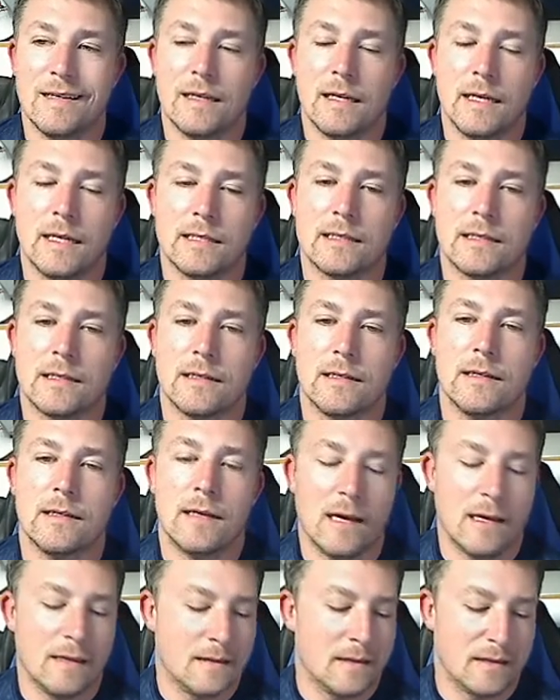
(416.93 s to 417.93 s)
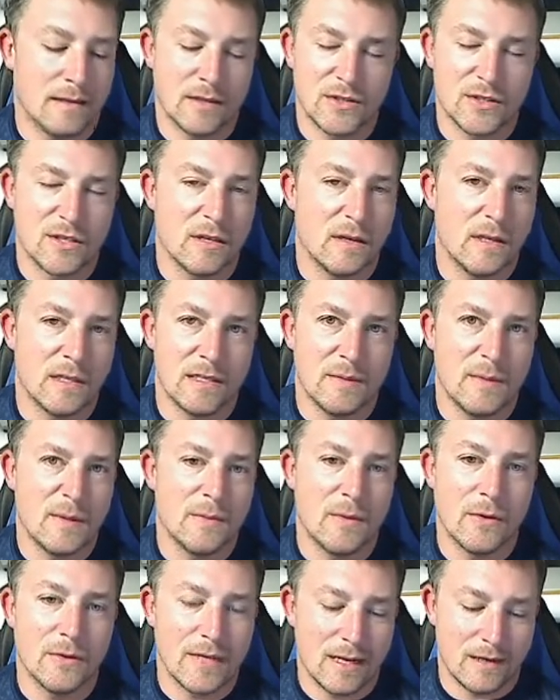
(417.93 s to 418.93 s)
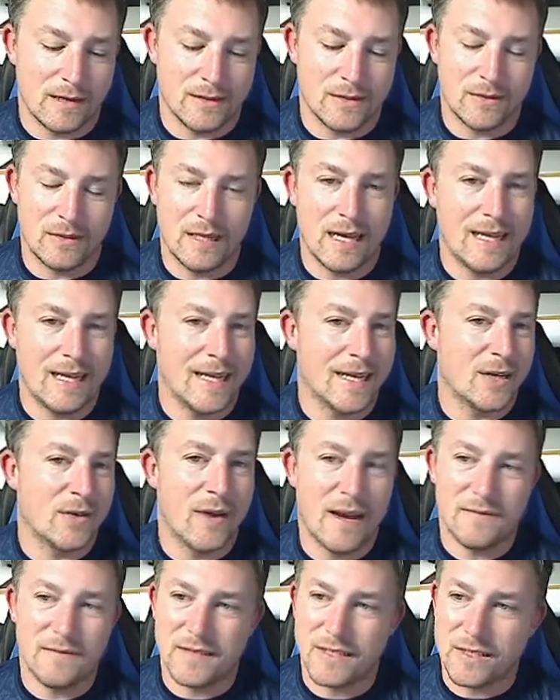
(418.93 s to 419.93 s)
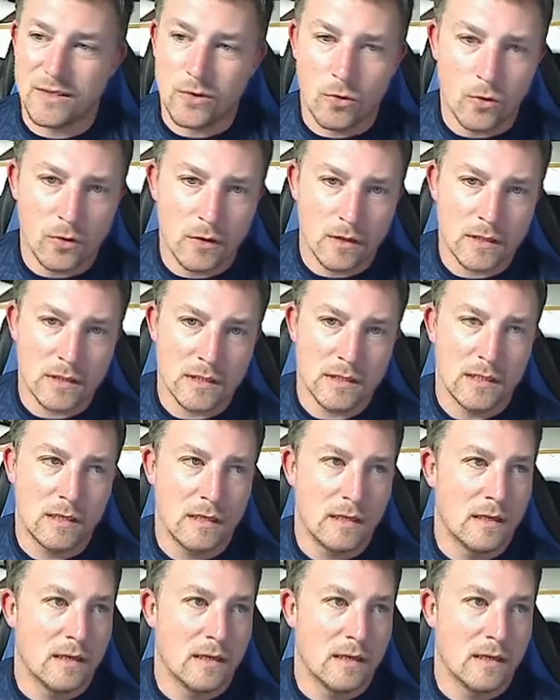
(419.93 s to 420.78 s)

It's gonna be broke down to a lot like crafting cores.